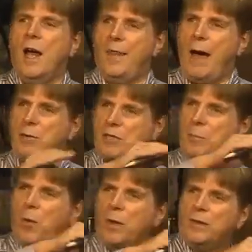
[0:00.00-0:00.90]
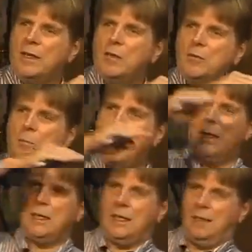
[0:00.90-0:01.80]
And that was the point that he was
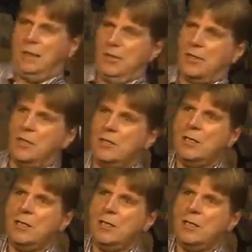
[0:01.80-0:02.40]
making. There's this